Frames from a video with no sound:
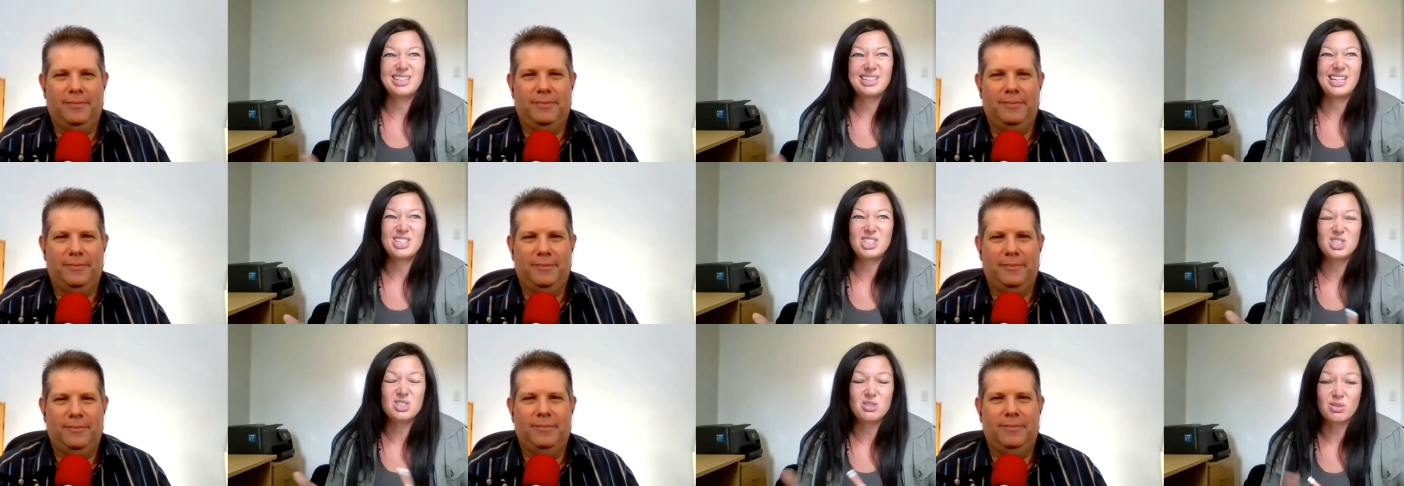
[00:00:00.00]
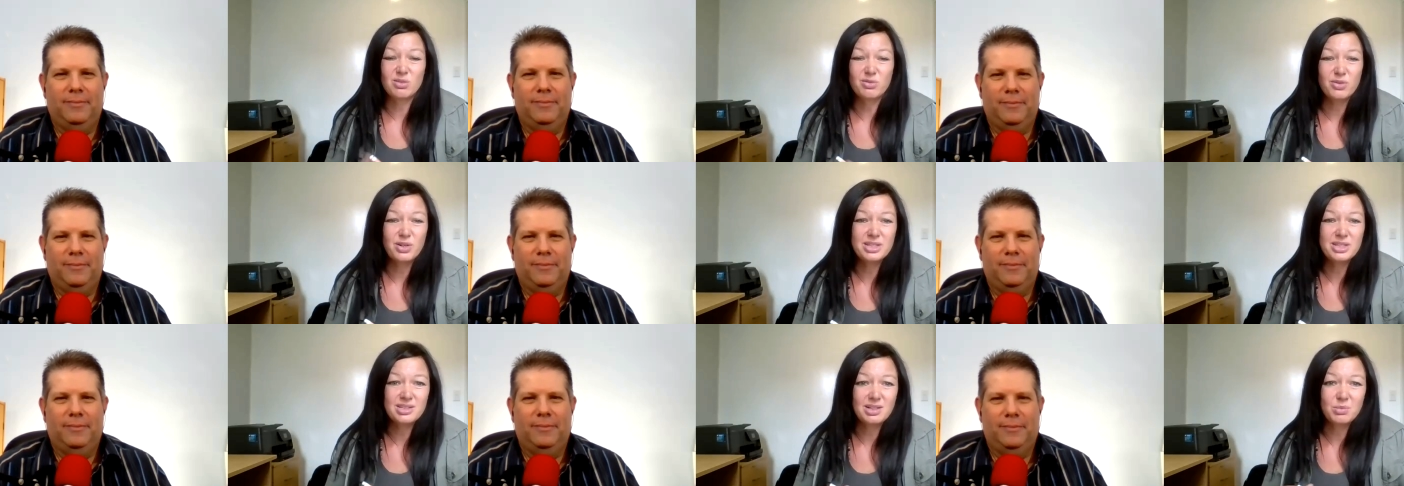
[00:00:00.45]
Speaker 1: they're just not
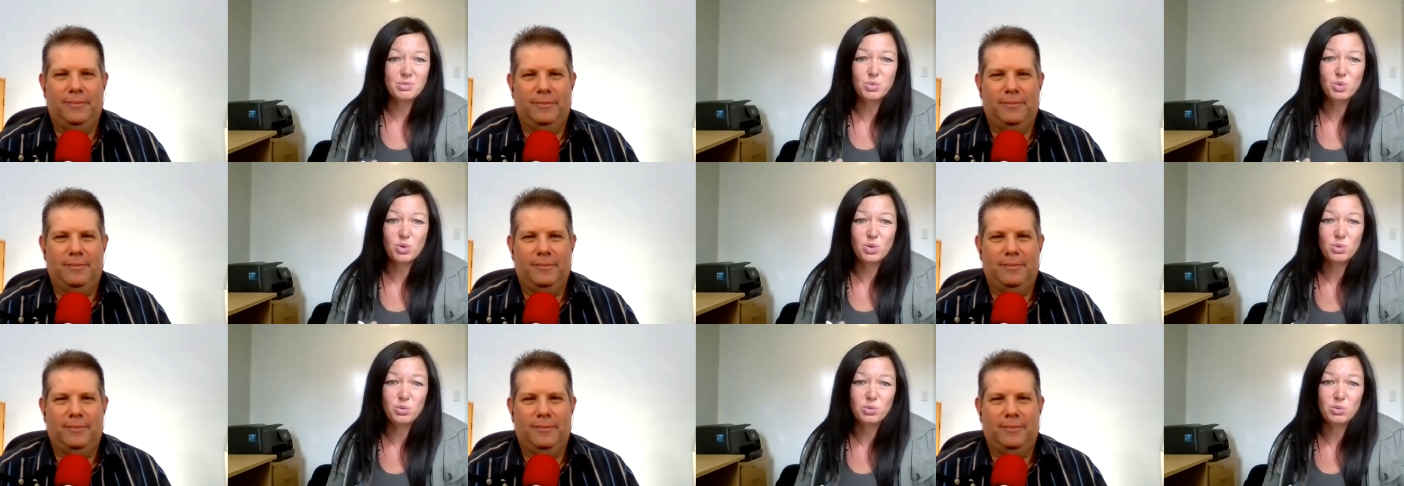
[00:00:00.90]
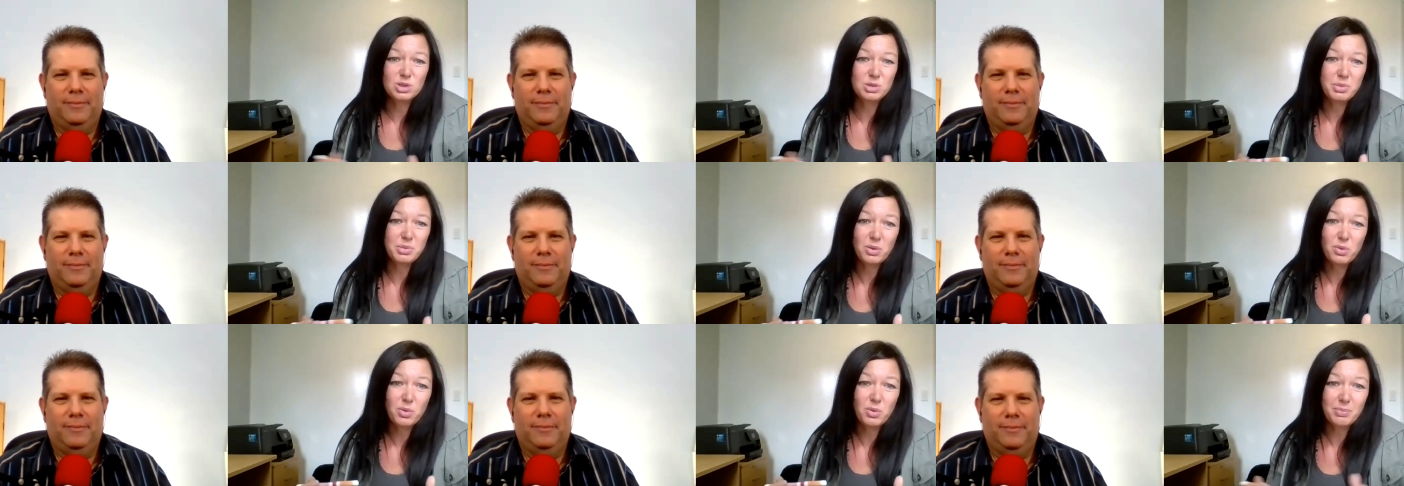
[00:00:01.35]
friends anymore at all, to
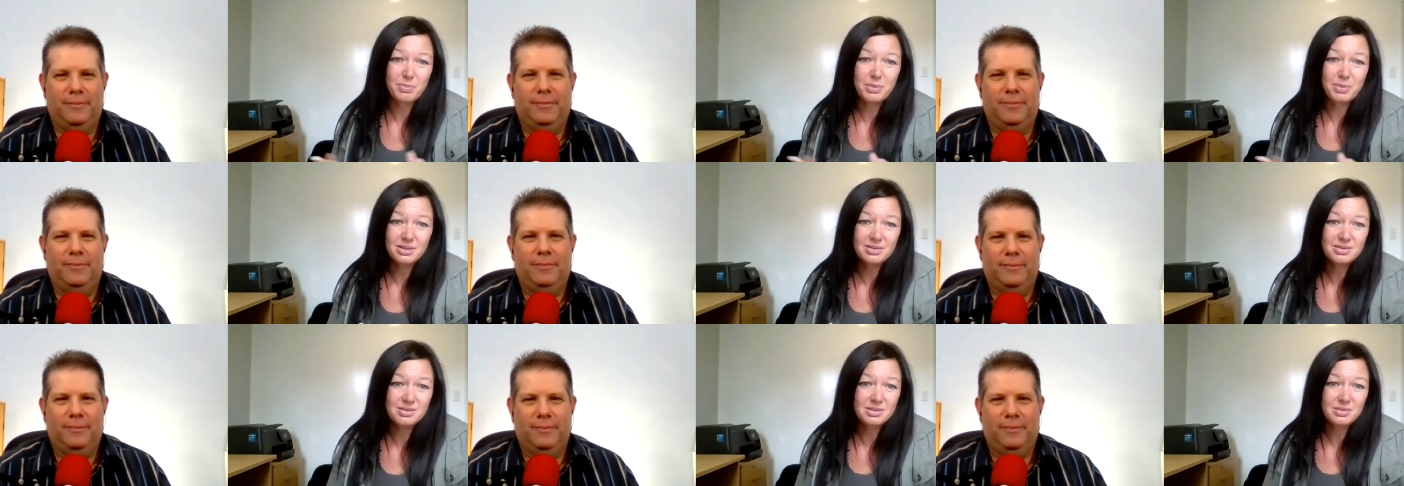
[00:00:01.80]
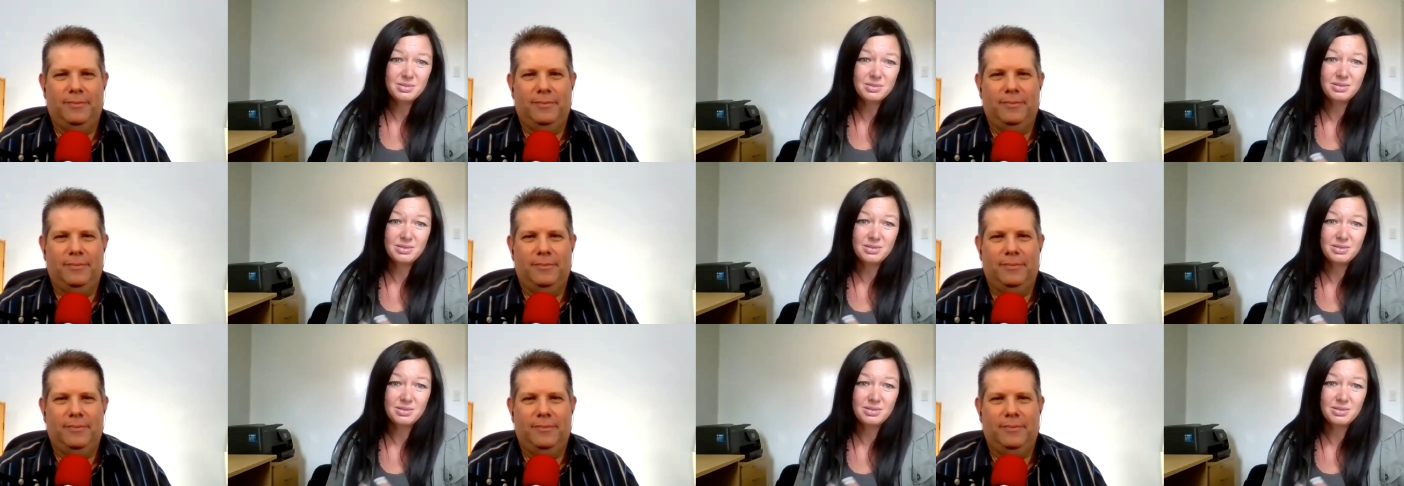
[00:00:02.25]
be quite blunt.